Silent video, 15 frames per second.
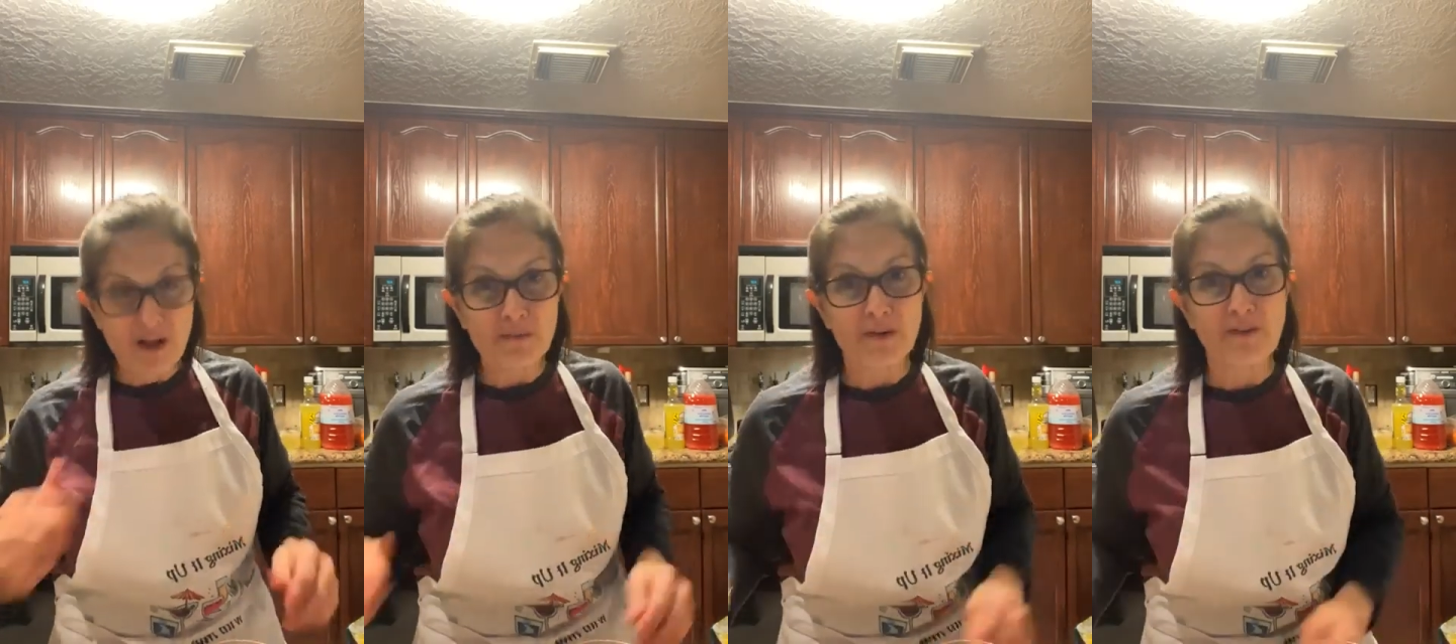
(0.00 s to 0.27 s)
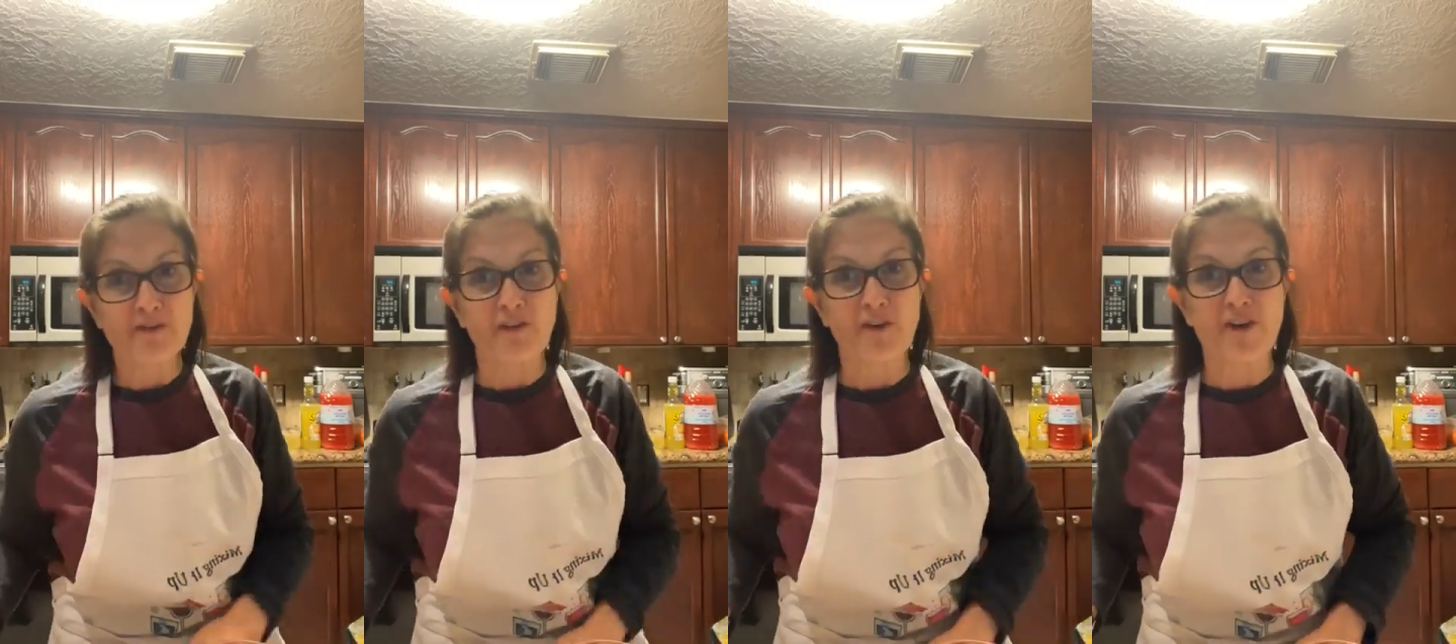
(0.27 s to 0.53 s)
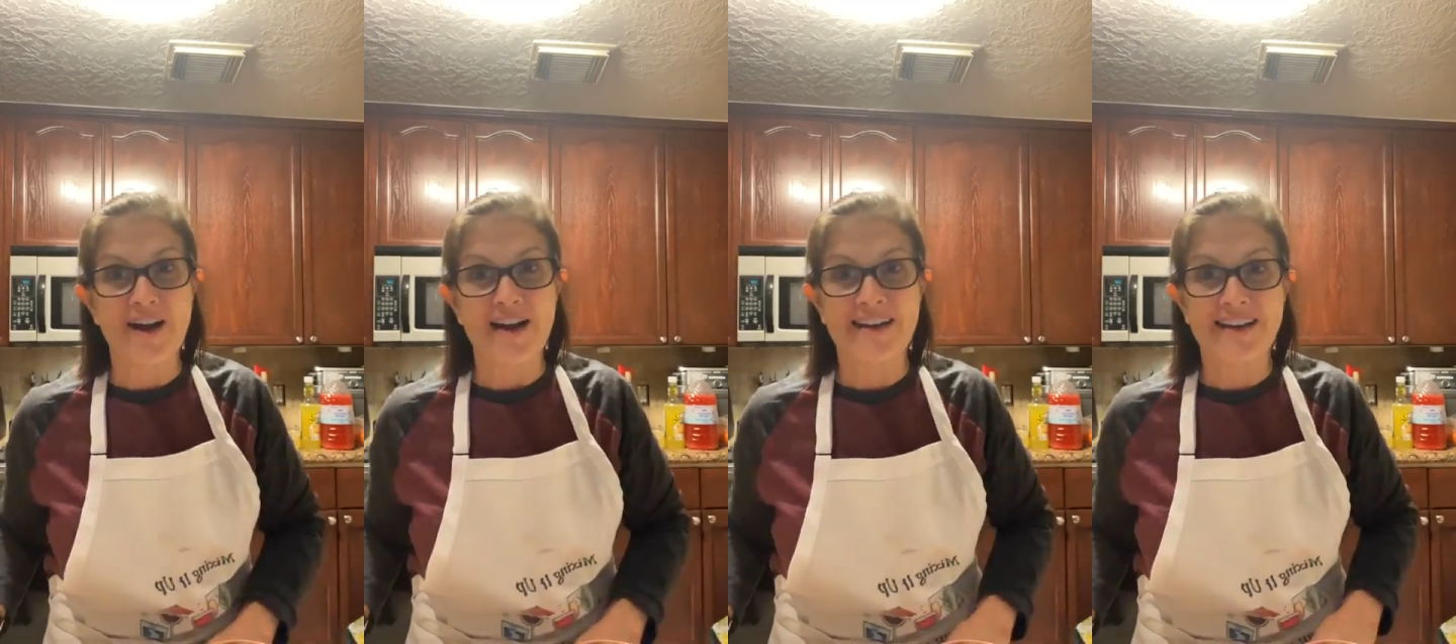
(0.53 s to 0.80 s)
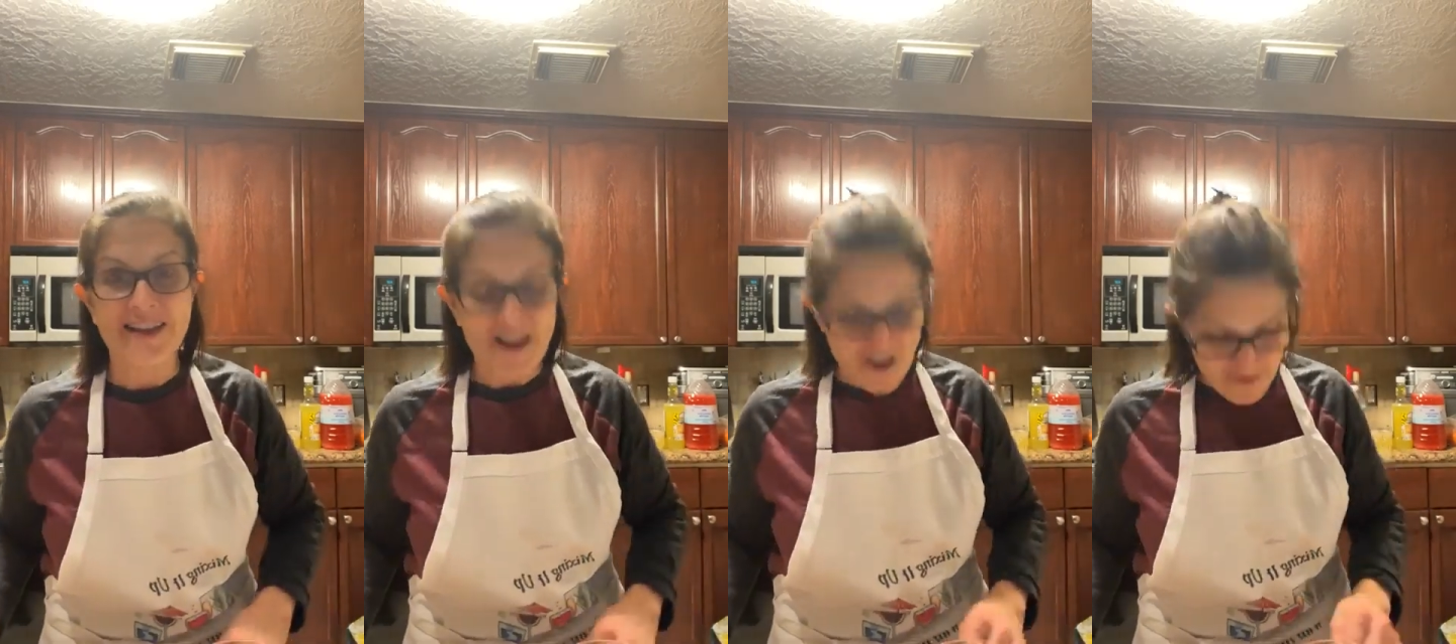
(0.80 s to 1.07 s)
before
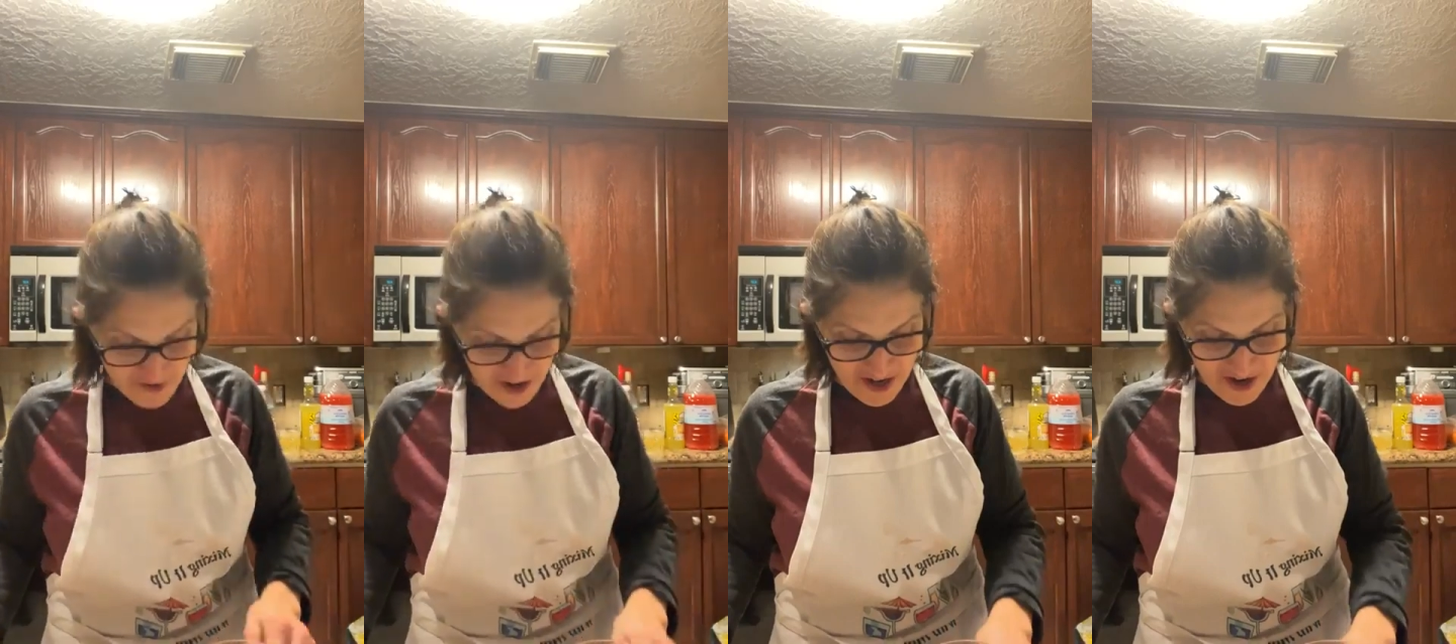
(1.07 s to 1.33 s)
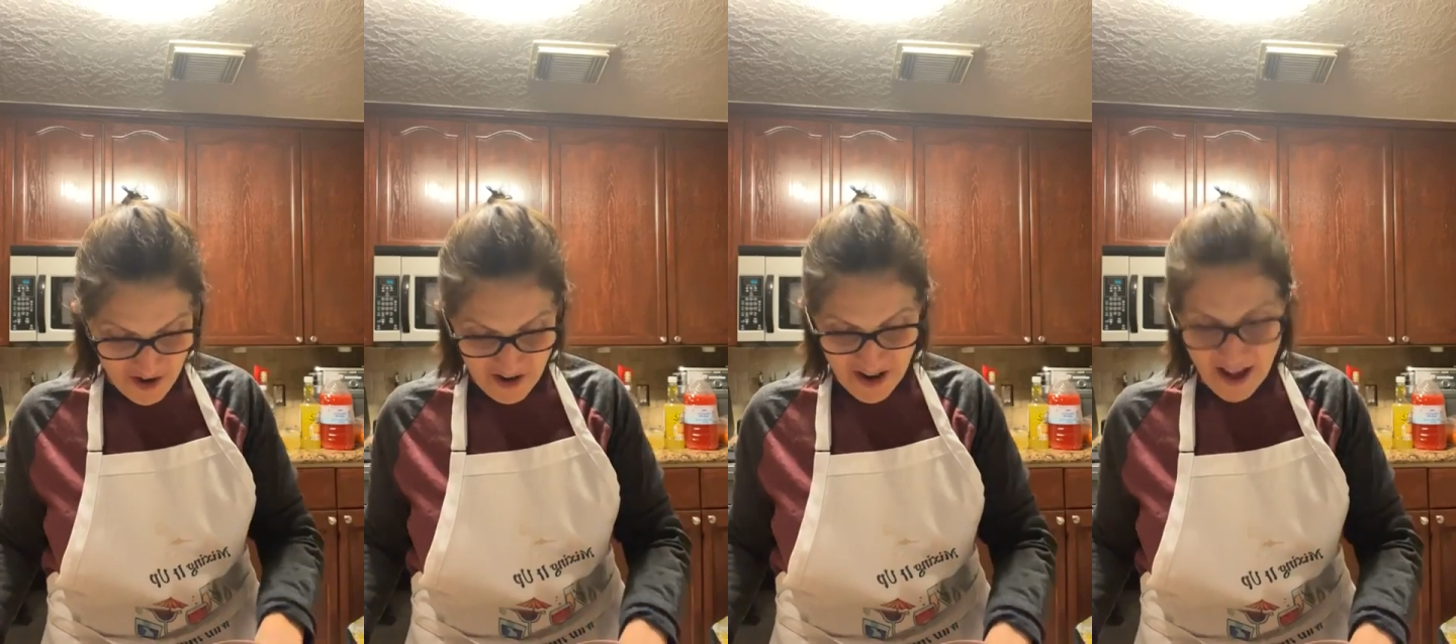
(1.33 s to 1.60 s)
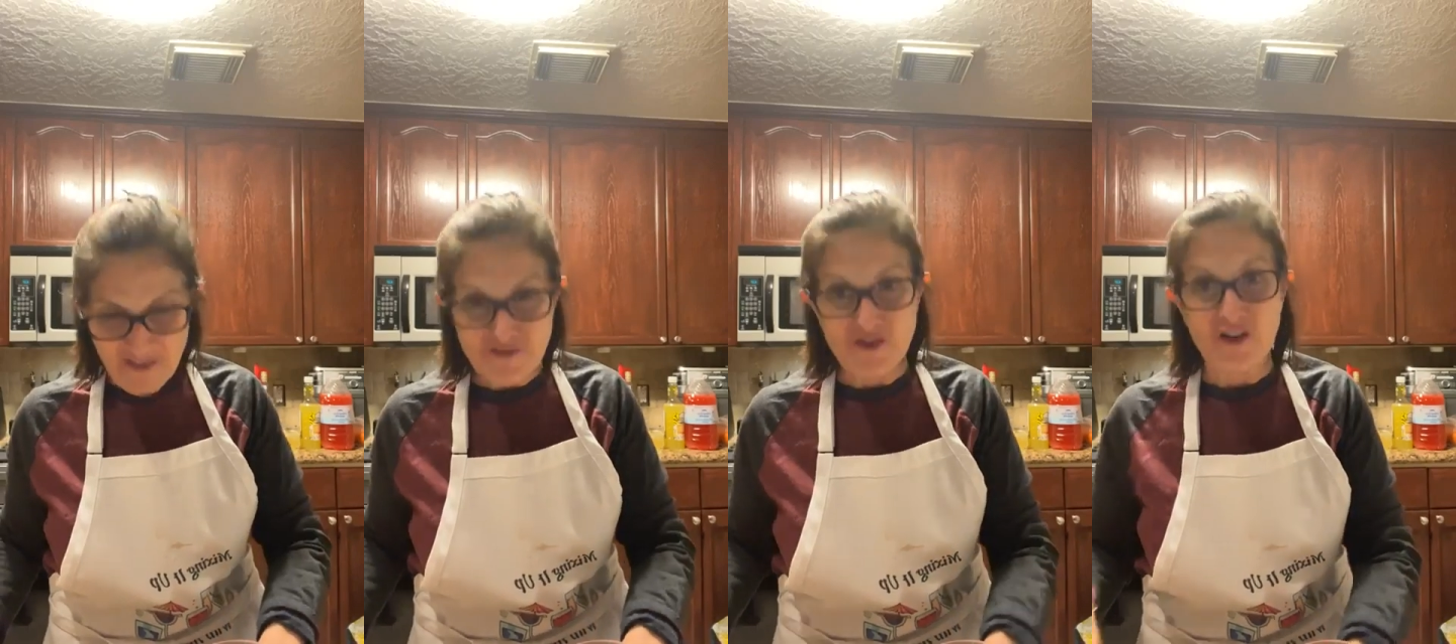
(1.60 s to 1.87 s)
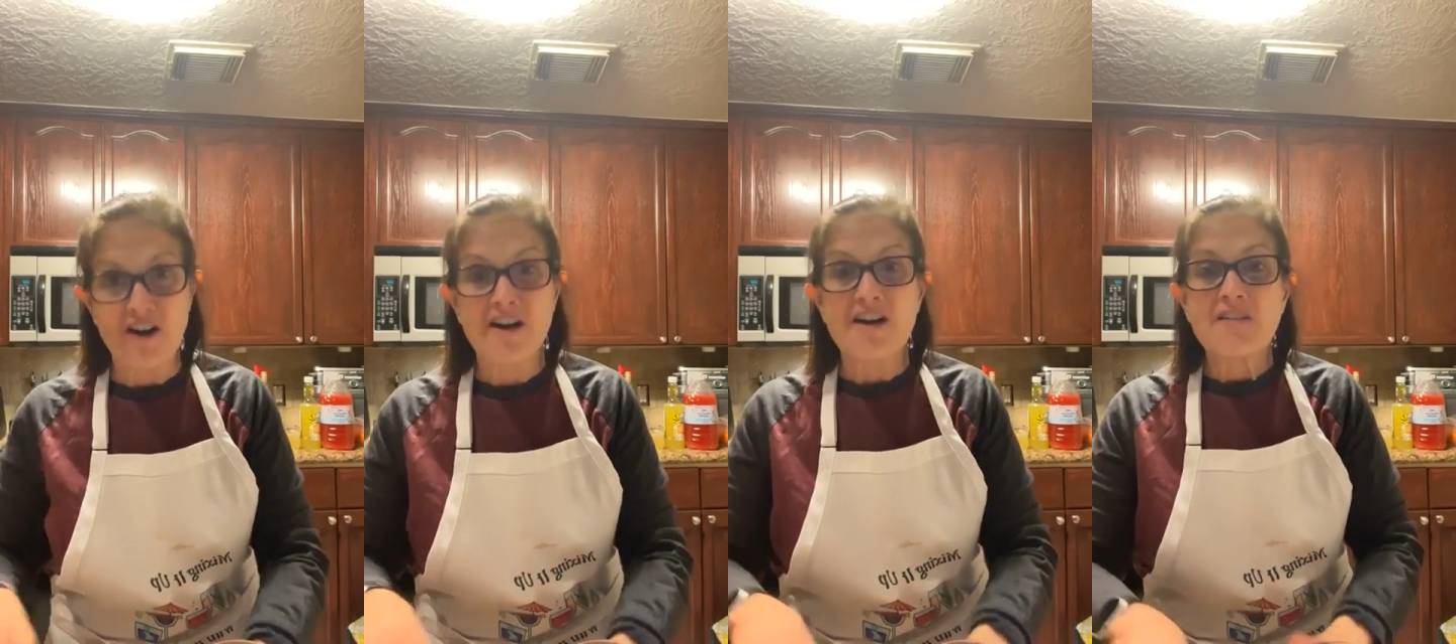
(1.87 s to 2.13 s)
I get off of here and
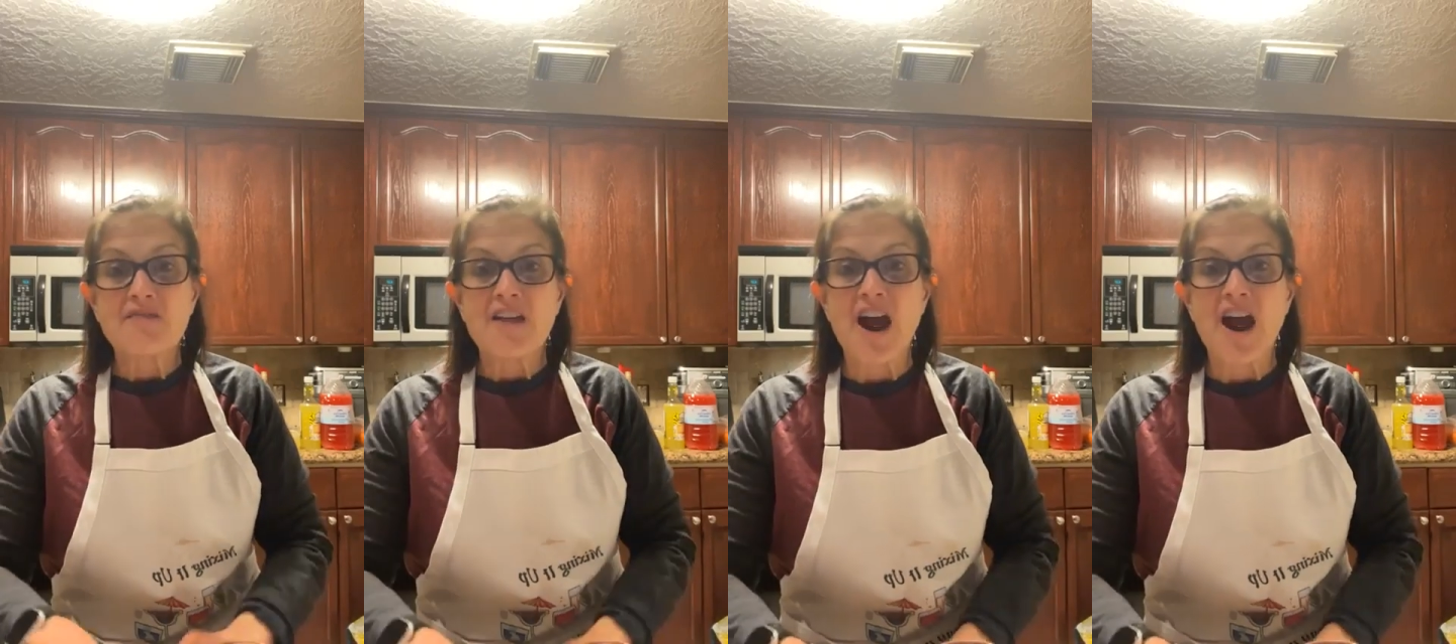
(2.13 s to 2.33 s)
after our,